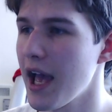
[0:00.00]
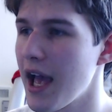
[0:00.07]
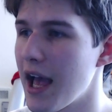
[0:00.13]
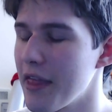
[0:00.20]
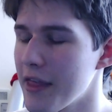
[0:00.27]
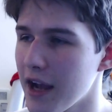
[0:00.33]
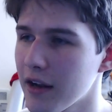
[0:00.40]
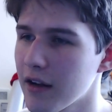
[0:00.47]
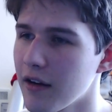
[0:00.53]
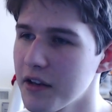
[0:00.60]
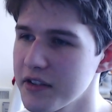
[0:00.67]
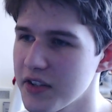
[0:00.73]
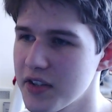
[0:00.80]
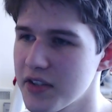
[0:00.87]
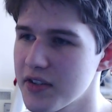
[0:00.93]
And that
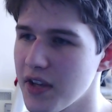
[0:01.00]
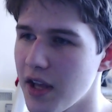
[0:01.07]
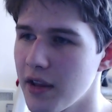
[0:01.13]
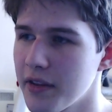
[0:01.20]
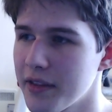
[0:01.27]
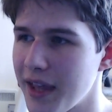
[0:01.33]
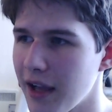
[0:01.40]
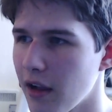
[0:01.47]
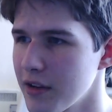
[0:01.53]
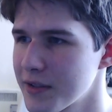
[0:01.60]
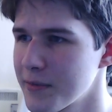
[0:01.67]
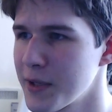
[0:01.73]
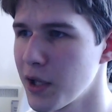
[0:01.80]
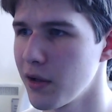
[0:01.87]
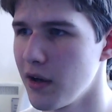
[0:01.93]
caused
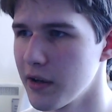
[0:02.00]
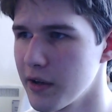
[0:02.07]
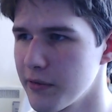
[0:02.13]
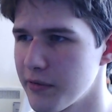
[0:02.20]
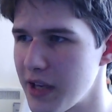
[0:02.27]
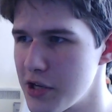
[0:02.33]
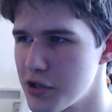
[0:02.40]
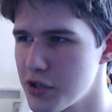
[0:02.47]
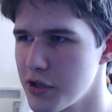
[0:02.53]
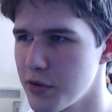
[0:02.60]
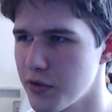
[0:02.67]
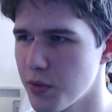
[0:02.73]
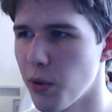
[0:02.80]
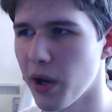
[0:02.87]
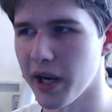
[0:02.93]
me a lot of
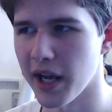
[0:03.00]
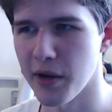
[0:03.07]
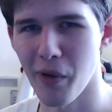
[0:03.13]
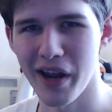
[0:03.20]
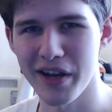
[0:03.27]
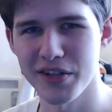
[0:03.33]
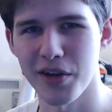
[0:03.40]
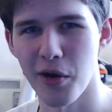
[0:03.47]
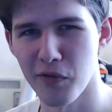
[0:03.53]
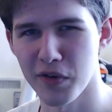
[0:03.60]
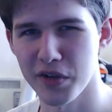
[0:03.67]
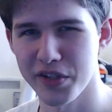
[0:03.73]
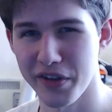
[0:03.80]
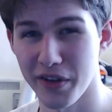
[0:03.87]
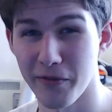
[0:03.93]
issues when I went
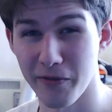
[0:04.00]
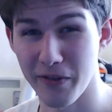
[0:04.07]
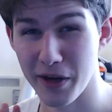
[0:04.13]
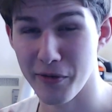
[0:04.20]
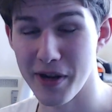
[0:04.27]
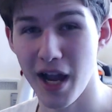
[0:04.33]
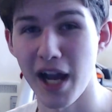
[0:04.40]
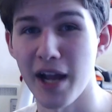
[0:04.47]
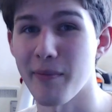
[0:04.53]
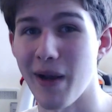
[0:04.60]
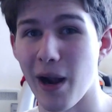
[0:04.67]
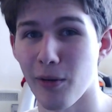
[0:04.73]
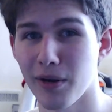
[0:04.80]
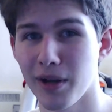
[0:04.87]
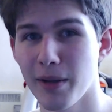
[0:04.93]
over to the very high
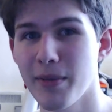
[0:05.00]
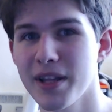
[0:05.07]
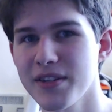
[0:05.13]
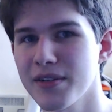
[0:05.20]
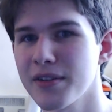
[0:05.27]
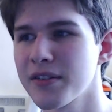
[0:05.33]
power limits.